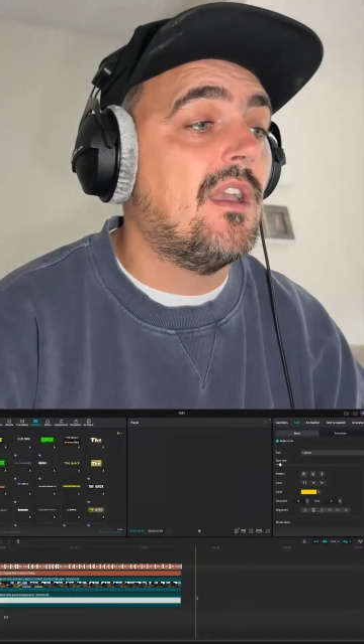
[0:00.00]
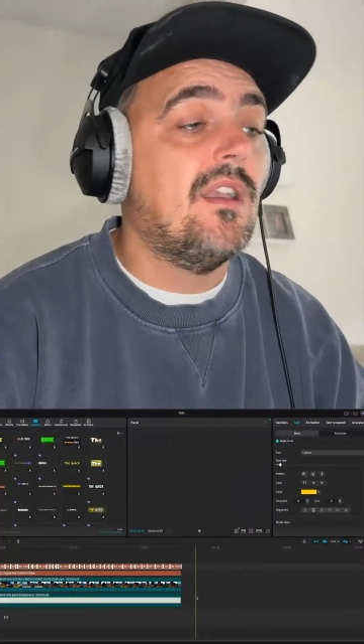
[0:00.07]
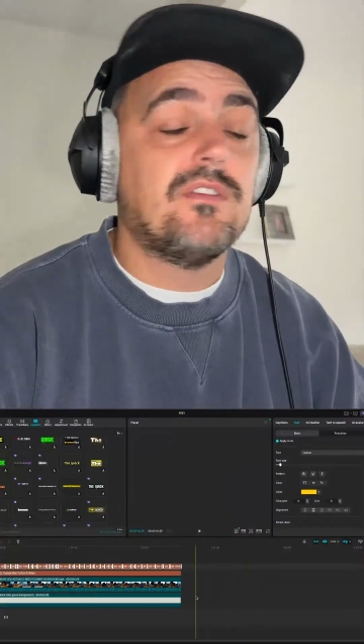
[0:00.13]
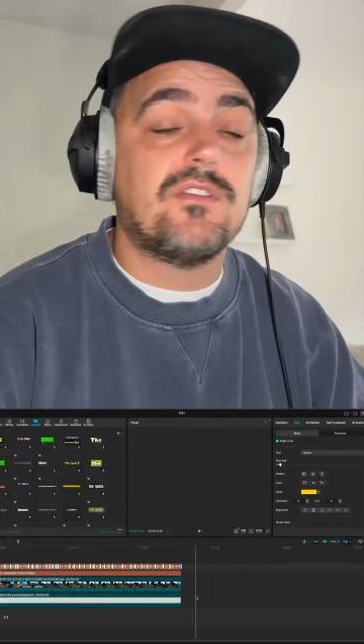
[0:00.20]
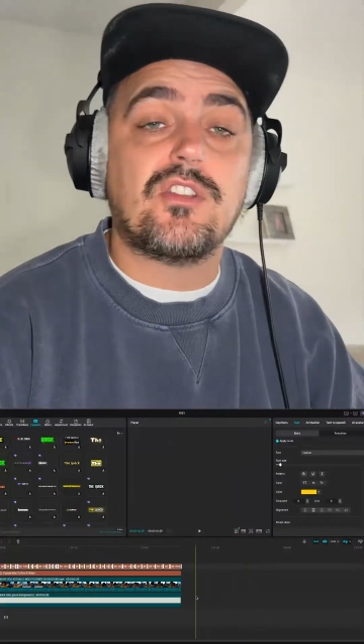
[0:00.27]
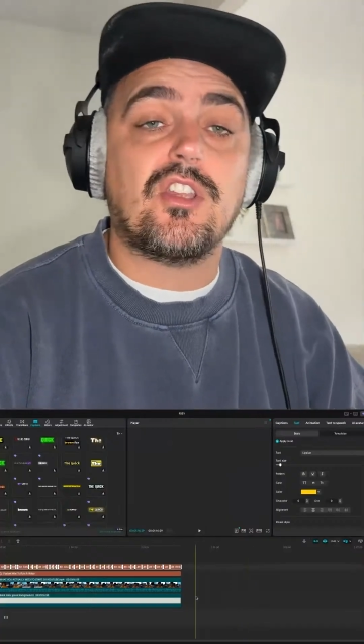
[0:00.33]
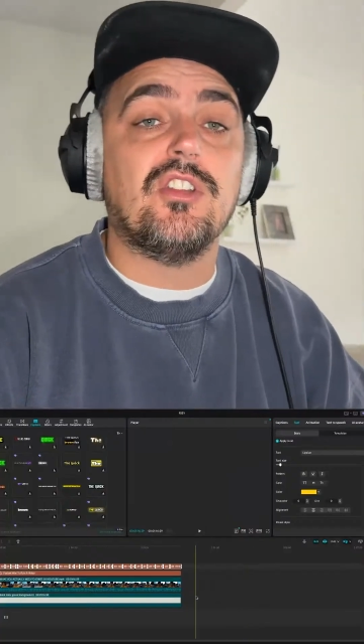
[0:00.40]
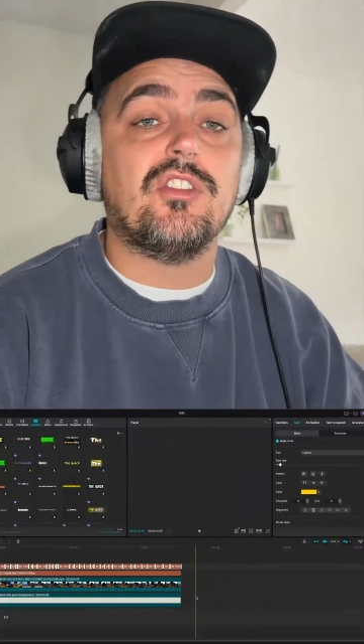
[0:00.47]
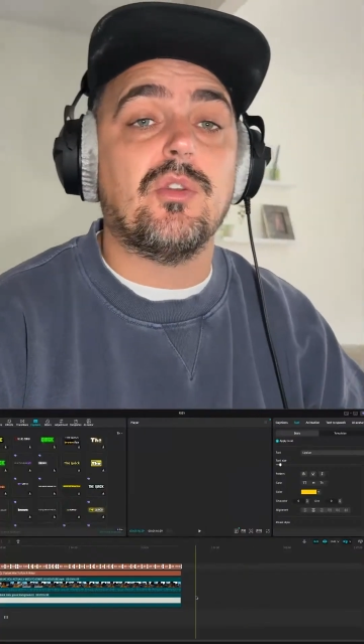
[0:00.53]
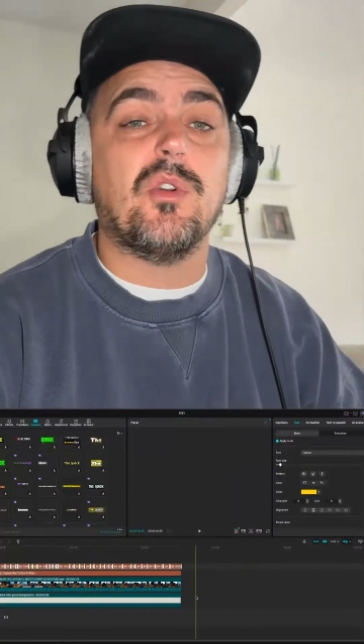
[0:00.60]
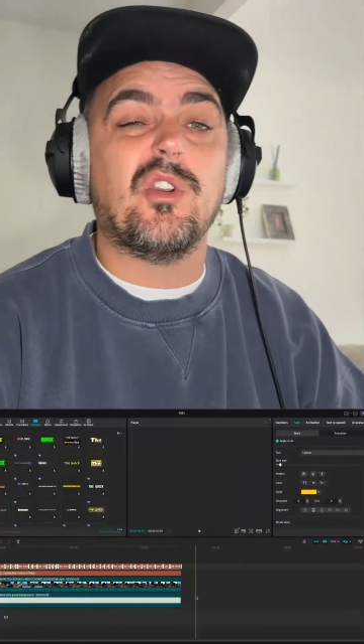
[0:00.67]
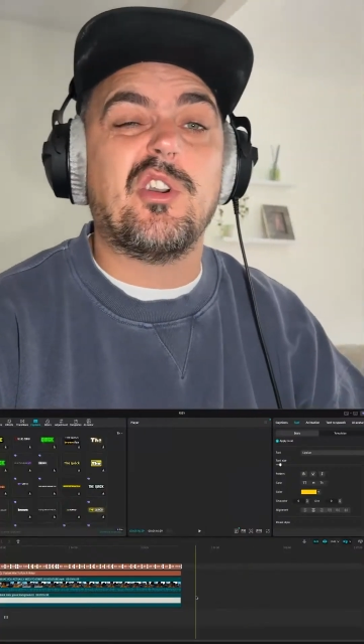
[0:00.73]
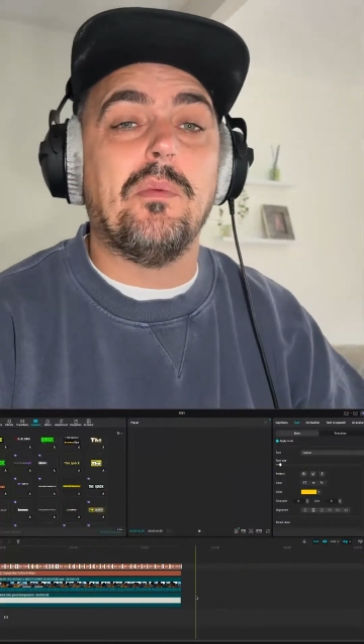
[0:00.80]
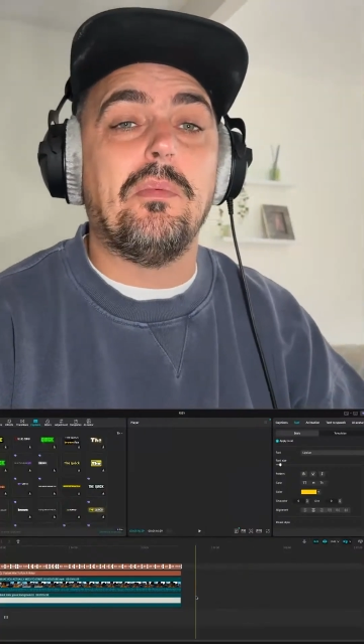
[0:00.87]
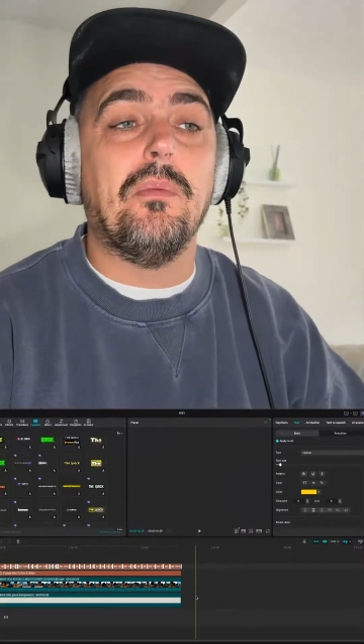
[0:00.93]
Just going to do a
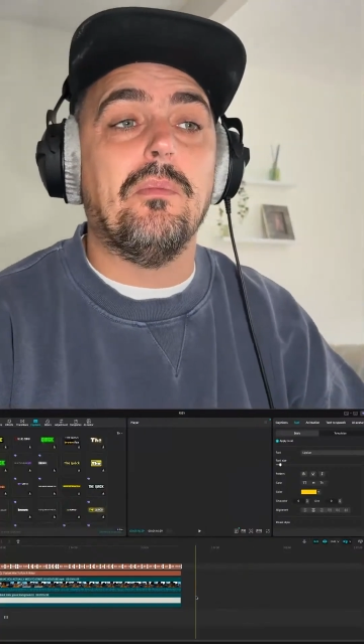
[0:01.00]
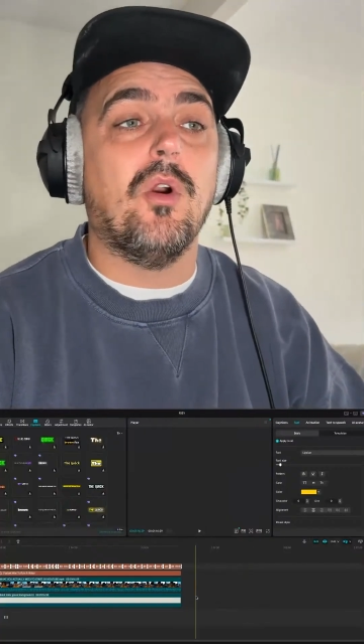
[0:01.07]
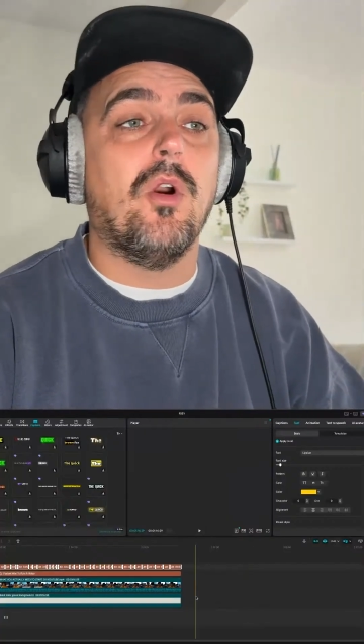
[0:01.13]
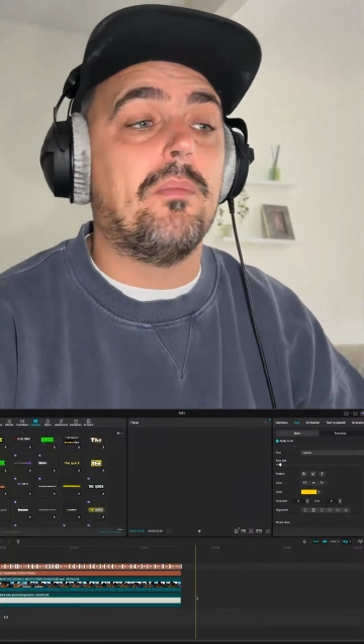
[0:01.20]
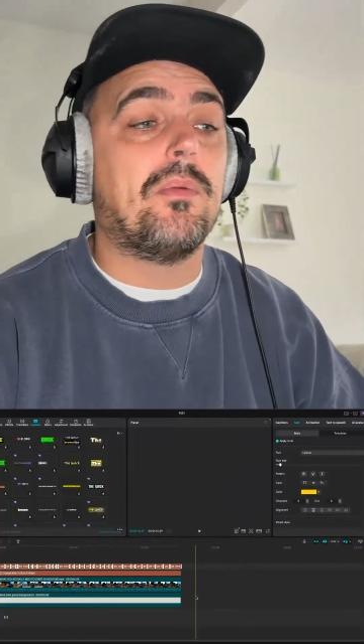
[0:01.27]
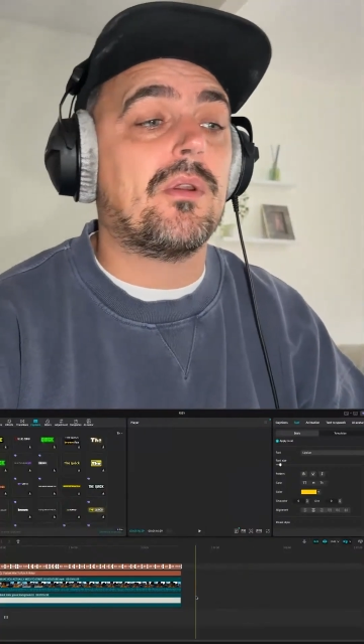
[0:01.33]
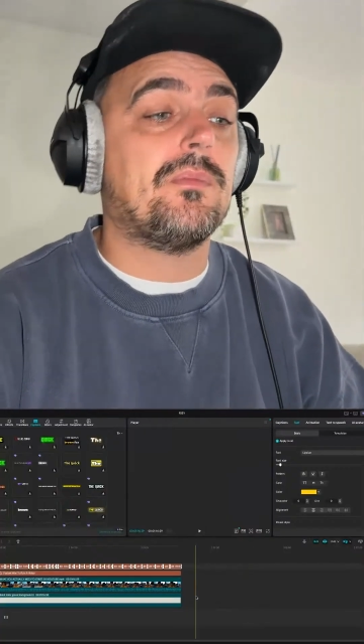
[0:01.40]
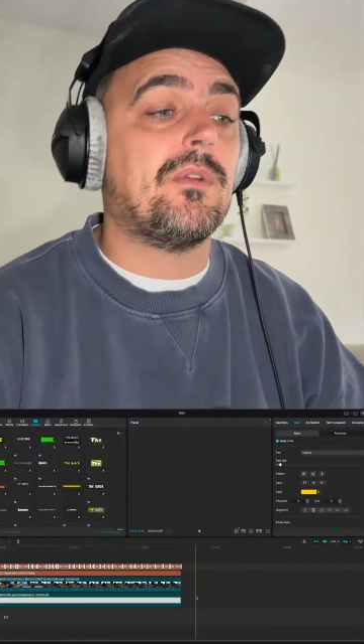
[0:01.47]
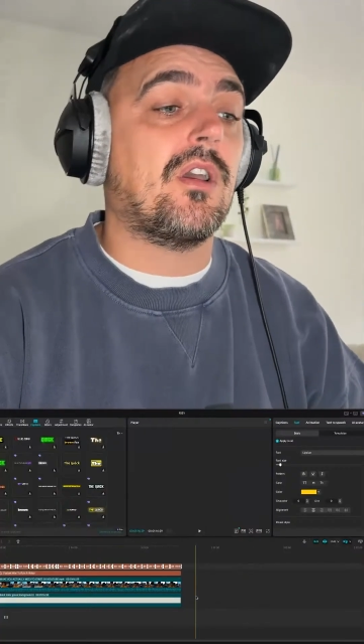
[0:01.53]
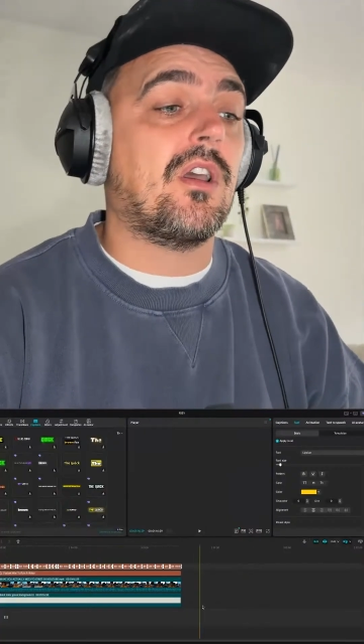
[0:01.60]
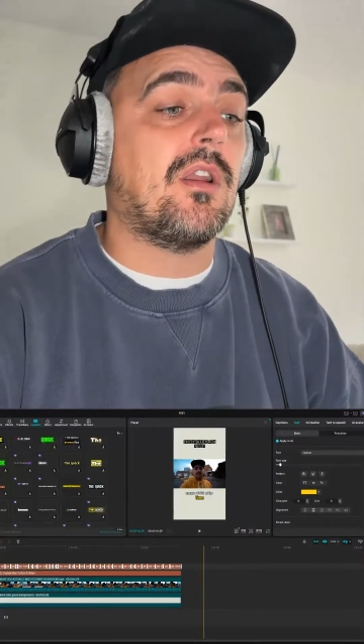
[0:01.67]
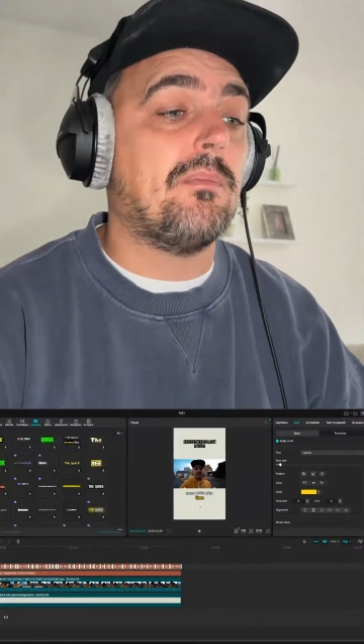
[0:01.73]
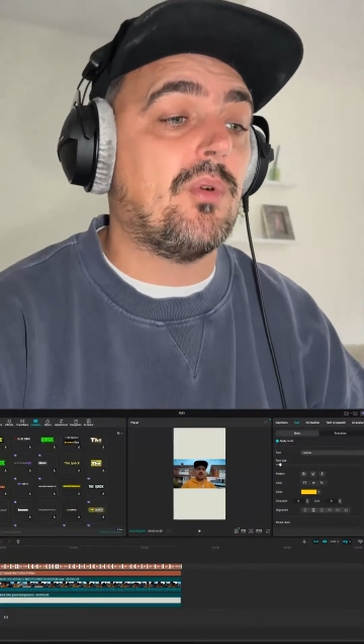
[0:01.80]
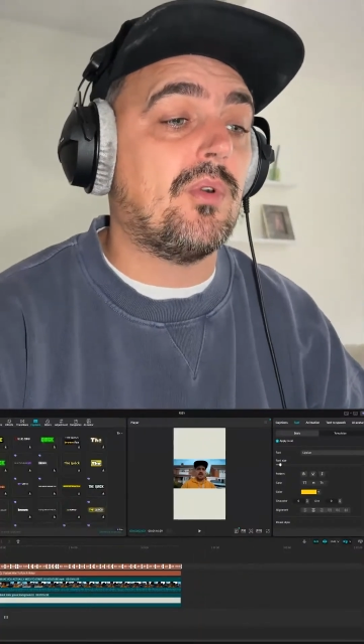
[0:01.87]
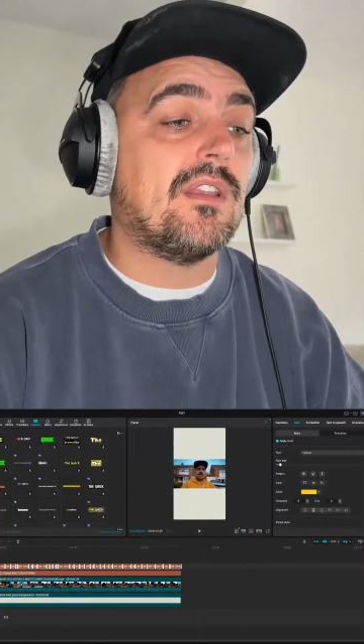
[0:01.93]
couple more, but I'm not going to bore